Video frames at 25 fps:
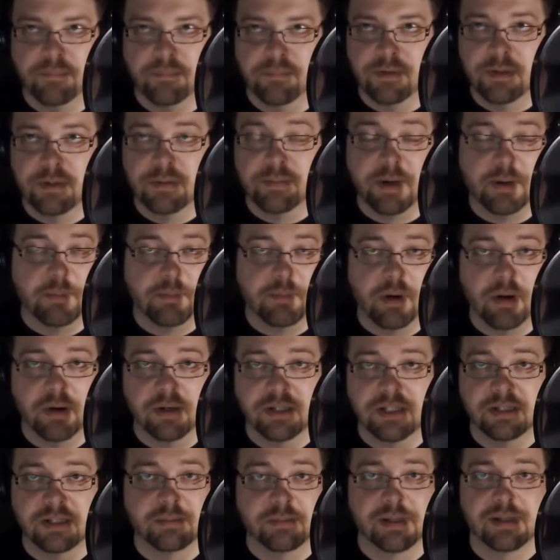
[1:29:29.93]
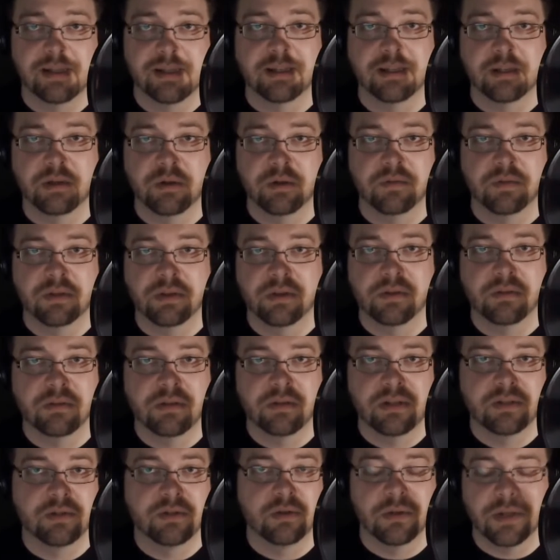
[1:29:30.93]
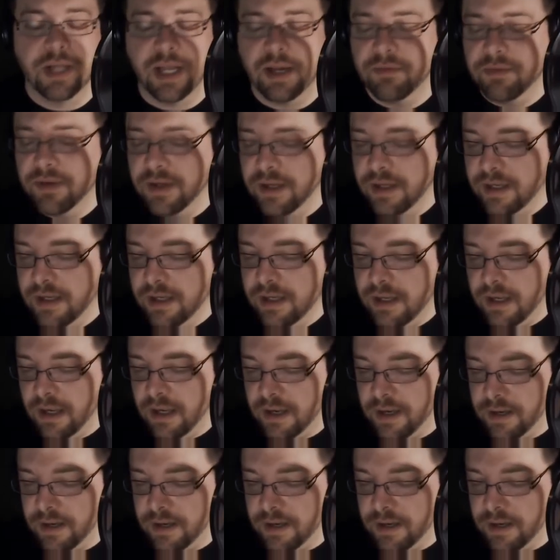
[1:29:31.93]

spare parts he's been collecting over his whole life. Mm-hmm.